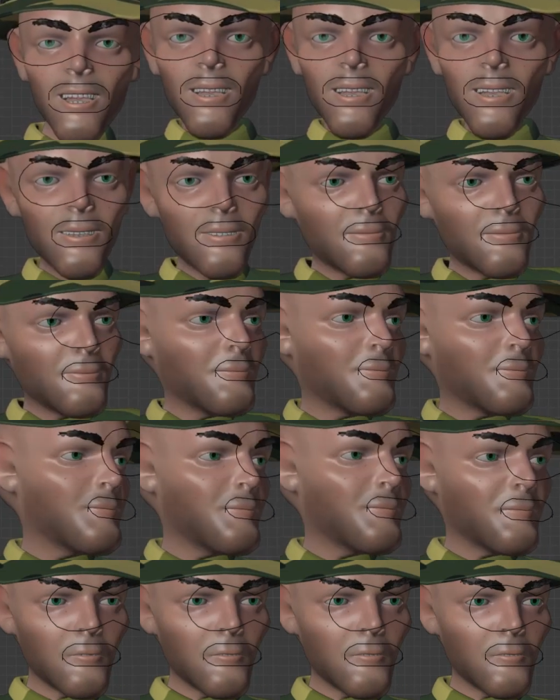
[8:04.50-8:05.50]

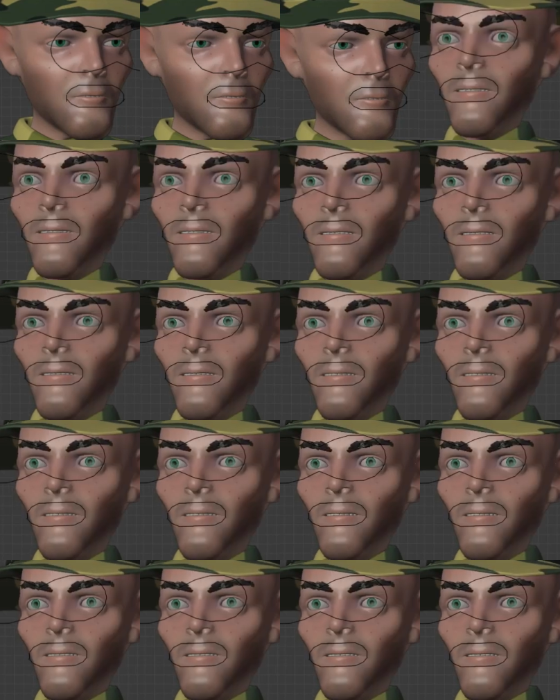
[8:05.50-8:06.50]

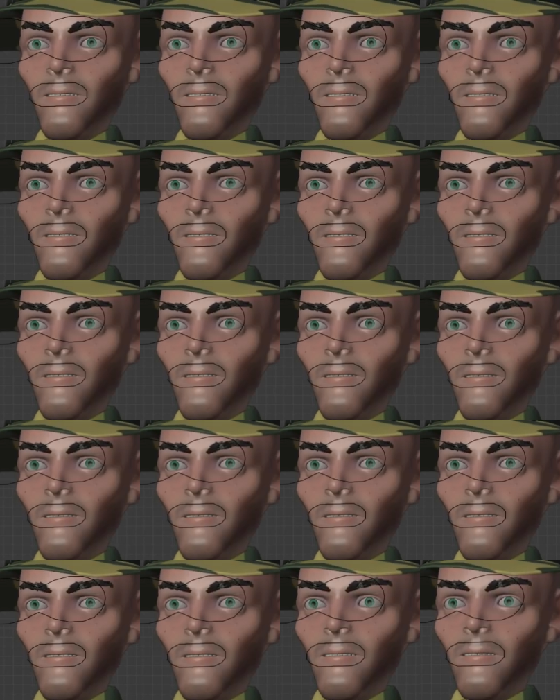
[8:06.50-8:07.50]

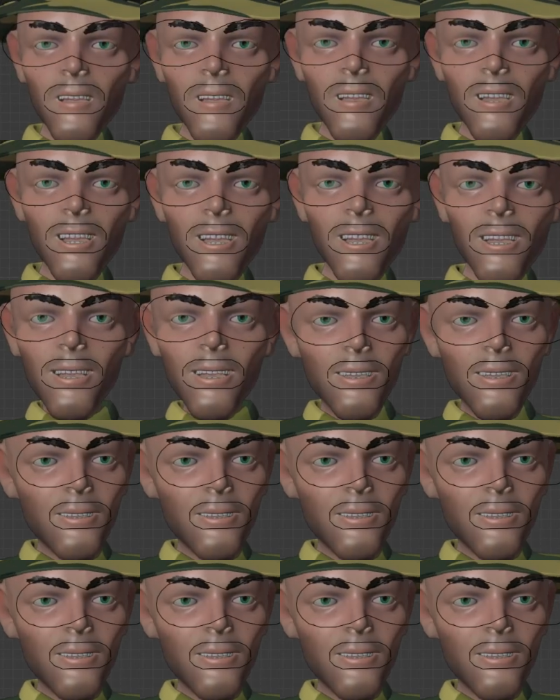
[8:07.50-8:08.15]
Nobody speaks.